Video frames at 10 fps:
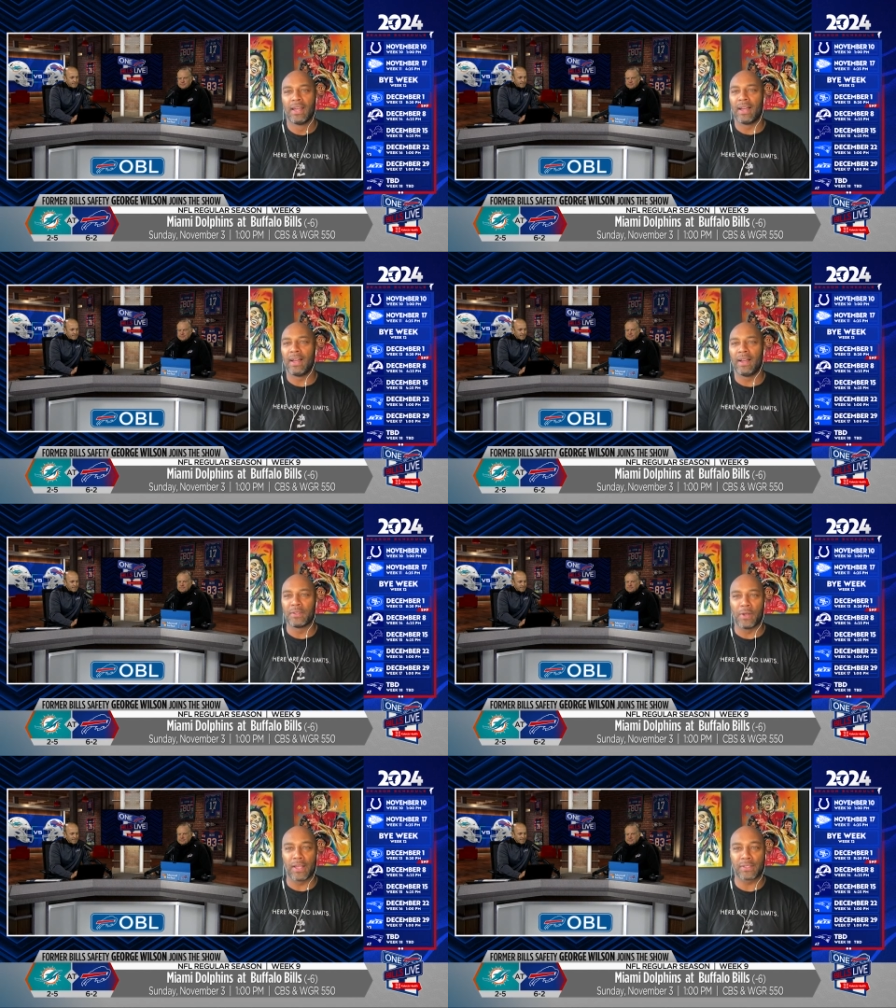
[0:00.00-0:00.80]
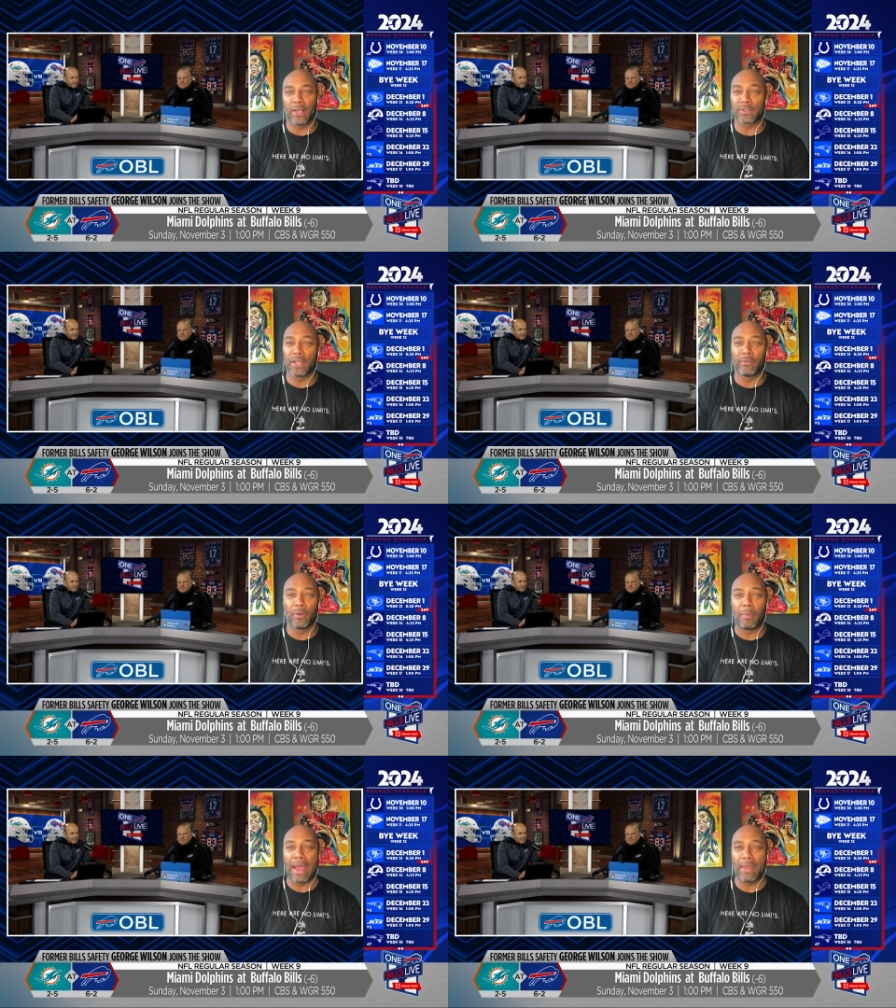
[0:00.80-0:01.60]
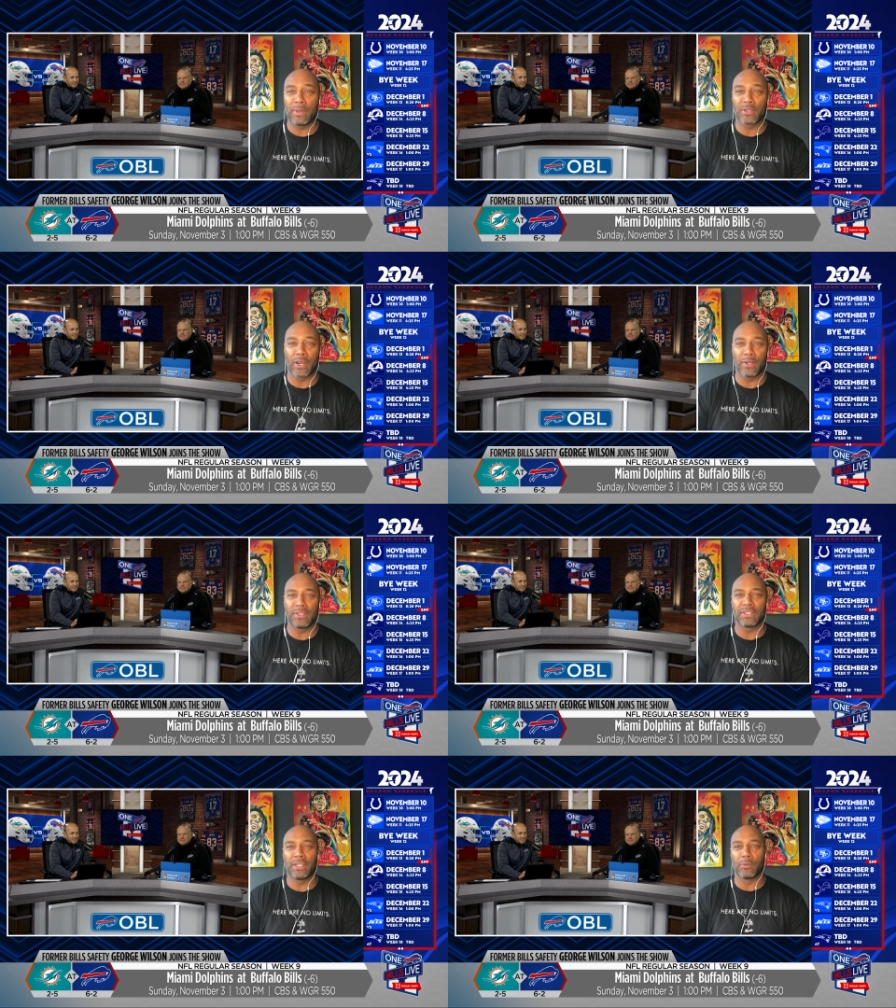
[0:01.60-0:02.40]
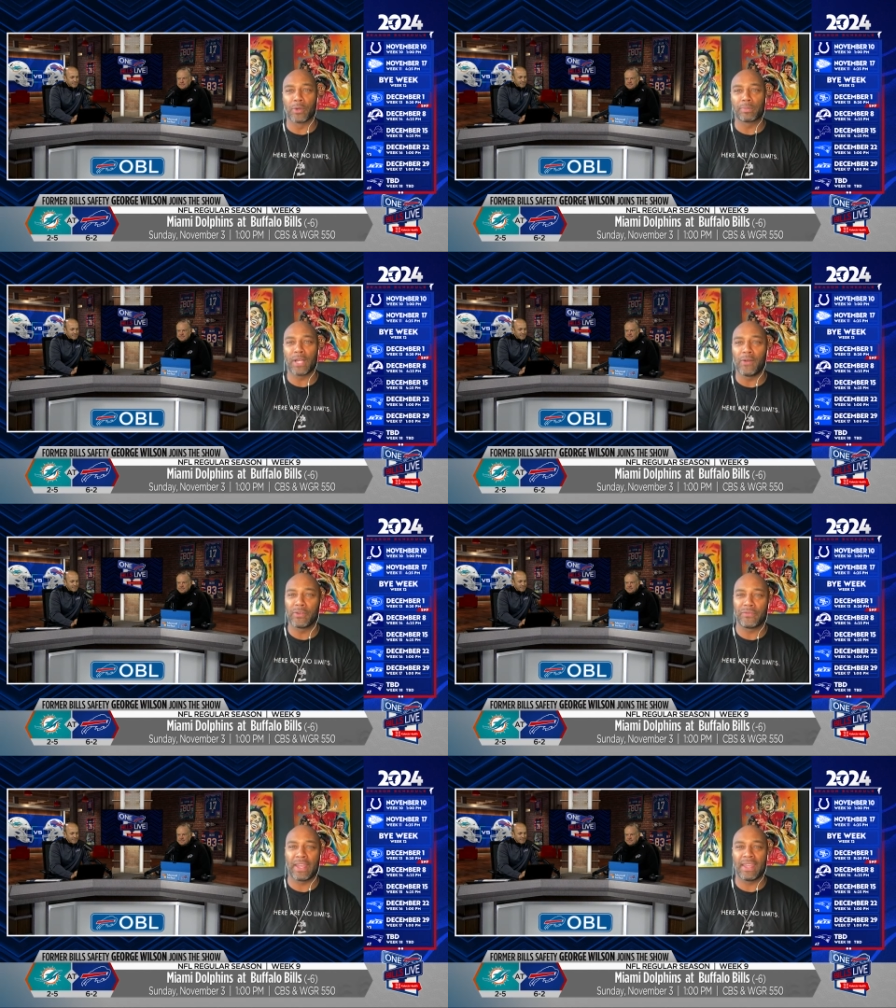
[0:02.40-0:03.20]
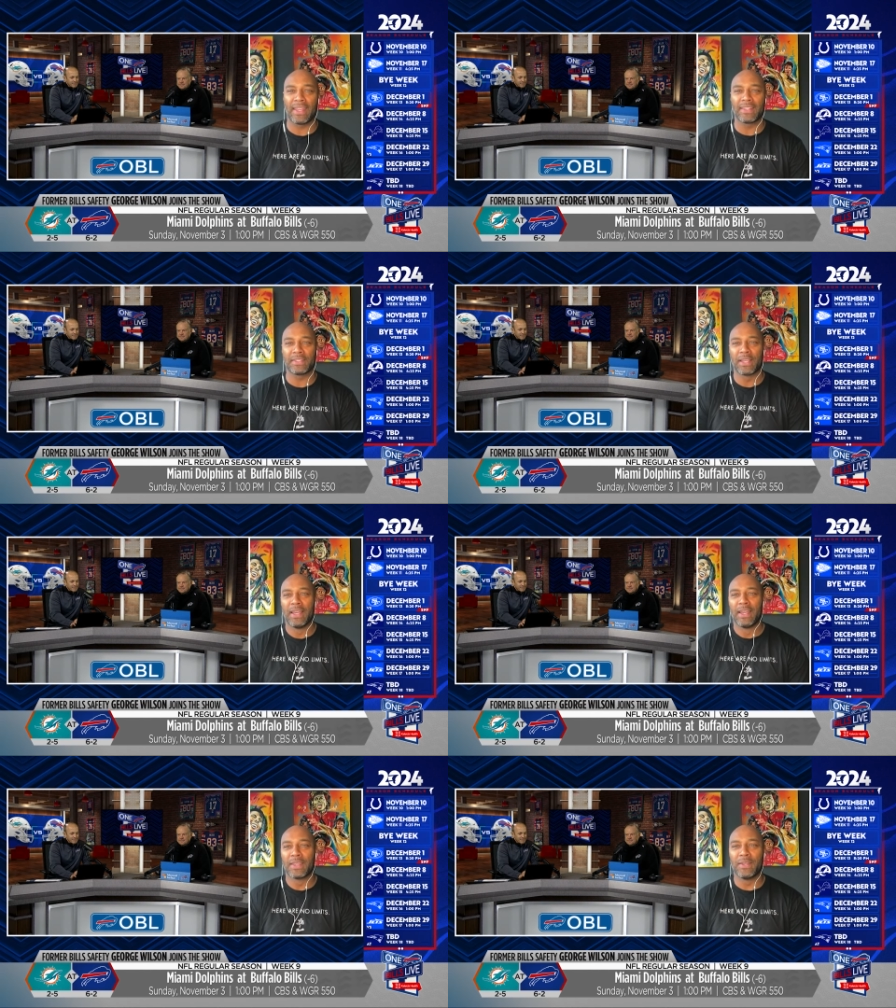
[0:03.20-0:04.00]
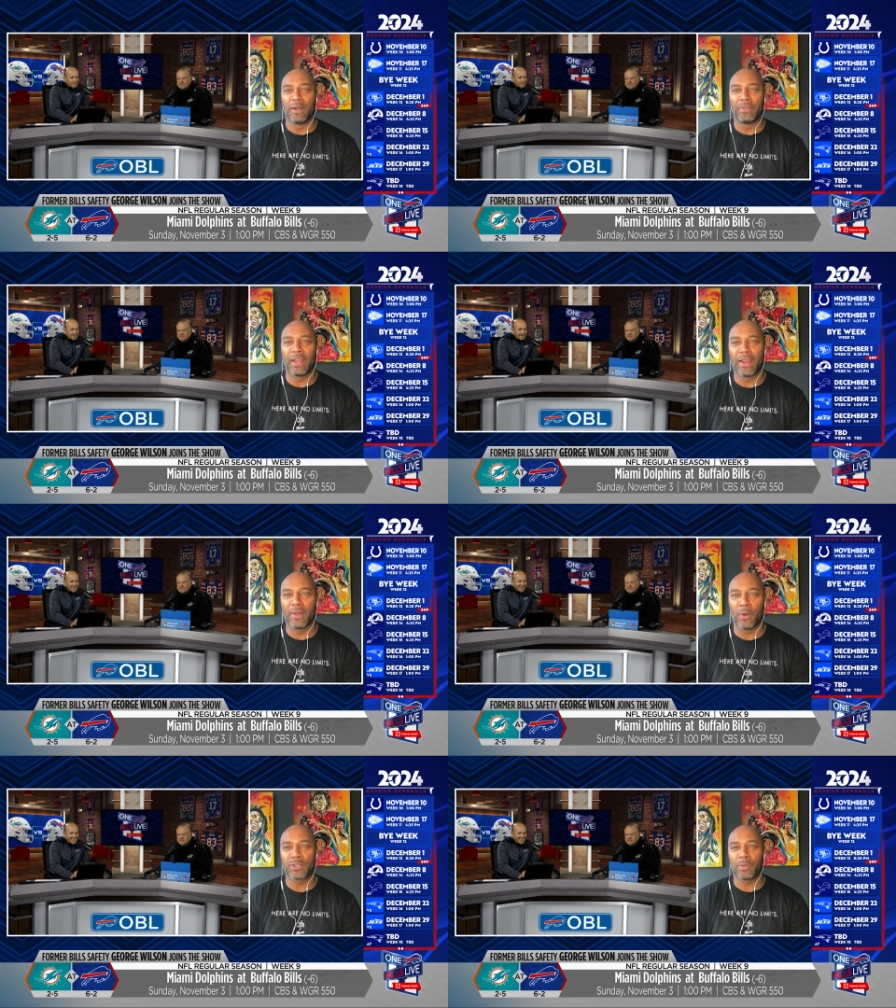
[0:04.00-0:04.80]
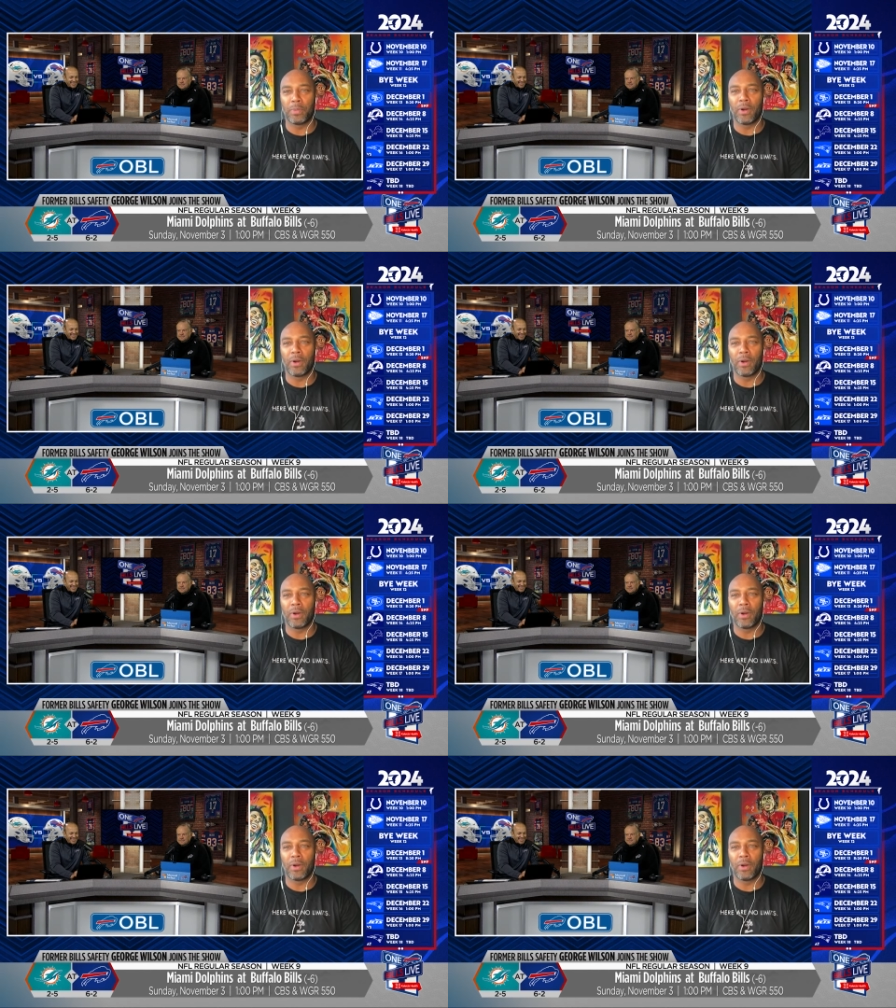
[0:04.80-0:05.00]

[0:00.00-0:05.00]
Uh, you know, I saw several Miami jerseys get ripped off of fans. You know, there in Orchard